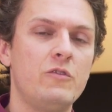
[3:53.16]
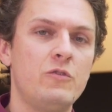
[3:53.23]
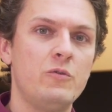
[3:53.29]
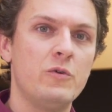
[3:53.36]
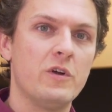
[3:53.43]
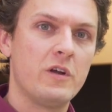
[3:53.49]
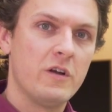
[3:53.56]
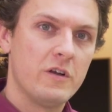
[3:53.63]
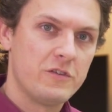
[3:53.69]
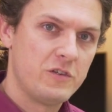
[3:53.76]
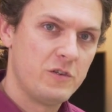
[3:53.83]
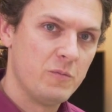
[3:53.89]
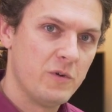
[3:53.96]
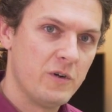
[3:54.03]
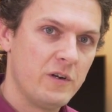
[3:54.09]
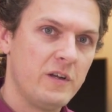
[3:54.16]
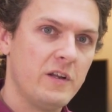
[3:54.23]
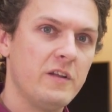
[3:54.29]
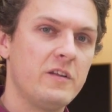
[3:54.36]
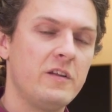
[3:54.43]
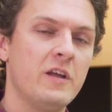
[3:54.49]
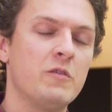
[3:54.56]
to a customer,
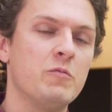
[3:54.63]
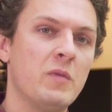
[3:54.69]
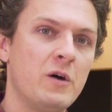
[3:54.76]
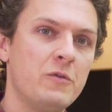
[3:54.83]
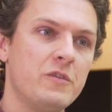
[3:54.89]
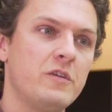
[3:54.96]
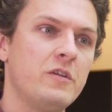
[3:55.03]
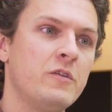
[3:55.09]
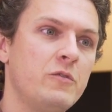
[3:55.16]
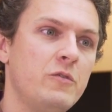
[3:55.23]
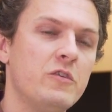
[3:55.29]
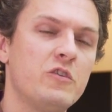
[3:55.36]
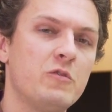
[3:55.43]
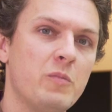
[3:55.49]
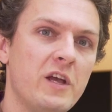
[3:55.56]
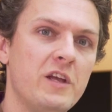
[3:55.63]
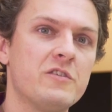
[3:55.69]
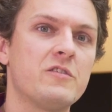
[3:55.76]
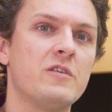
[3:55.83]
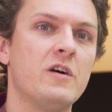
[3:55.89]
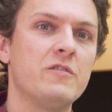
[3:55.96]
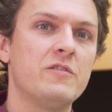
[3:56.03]
that it gets mounted onto the
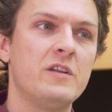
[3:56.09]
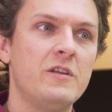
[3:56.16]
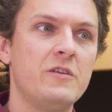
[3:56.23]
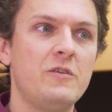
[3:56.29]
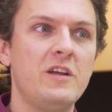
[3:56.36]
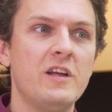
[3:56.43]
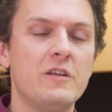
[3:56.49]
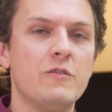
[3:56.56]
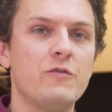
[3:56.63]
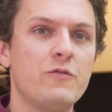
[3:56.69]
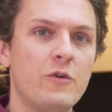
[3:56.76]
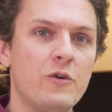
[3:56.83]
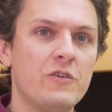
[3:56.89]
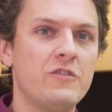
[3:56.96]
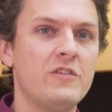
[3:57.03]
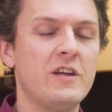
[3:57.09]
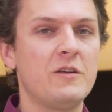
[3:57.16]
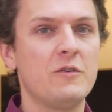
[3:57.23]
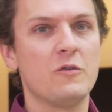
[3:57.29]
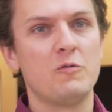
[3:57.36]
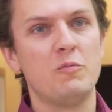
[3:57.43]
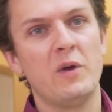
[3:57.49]
spacecraft and that you get the first
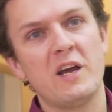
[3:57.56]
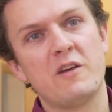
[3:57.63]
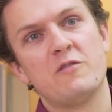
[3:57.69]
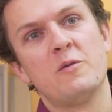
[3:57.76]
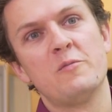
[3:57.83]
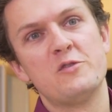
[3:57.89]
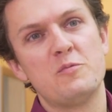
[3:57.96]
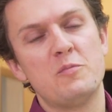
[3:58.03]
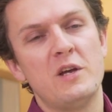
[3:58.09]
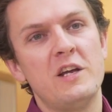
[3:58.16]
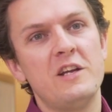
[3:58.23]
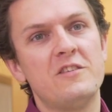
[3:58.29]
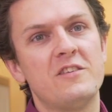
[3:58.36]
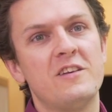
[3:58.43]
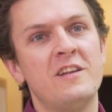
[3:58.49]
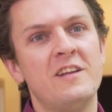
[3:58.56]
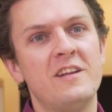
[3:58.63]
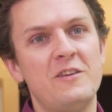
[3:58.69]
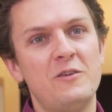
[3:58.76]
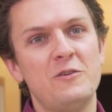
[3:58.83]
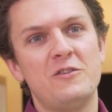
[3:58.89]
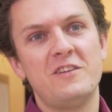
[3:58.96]
signals back from space and
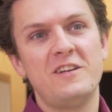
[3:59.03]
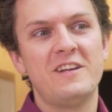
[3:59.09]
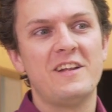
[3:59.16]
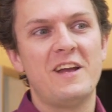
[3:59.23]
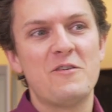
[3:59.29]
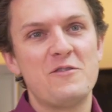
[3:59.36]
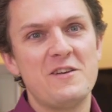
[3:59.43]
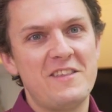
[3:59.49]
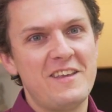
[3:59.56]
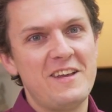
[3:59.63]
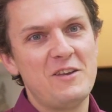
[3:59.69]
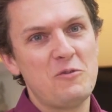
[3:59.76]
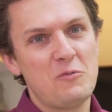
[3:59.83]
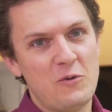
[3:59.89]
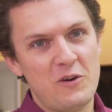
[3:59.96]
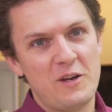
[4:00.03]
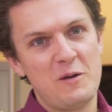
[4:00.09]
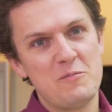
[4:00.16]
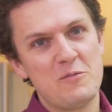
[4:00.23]
that you see that everything is working